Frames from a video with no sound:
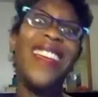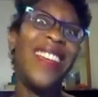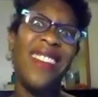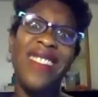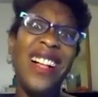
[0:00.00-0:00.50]

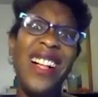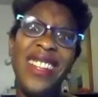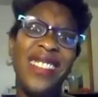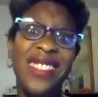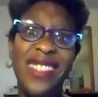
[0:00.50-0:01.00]

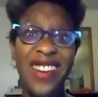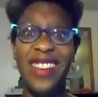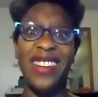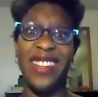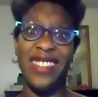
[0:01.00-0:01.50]
well, he's not
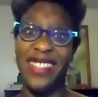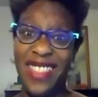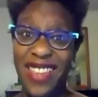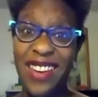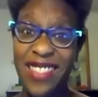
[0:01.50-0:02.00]
going to get to see
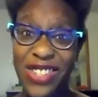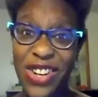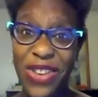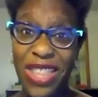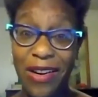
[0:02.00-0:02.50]
the end of the
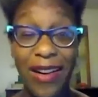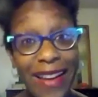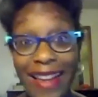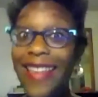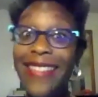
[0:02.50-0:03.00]
show either.
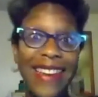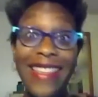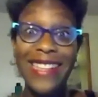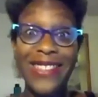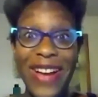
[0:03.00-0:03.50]
And then
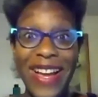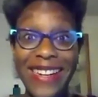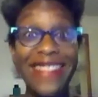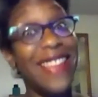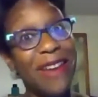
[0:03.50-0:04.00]
guess
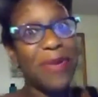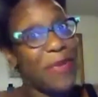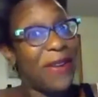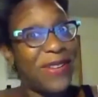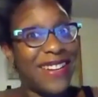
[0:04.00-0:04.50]
what? They
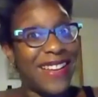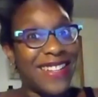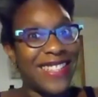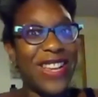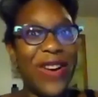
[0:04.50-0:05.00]
remounted it.
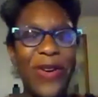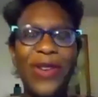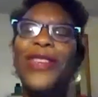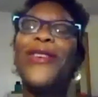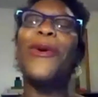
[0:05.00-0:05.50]
So
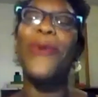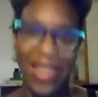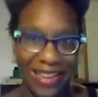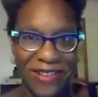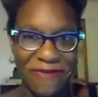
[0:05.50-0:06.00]
you're
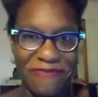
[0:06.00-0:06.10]
welcome.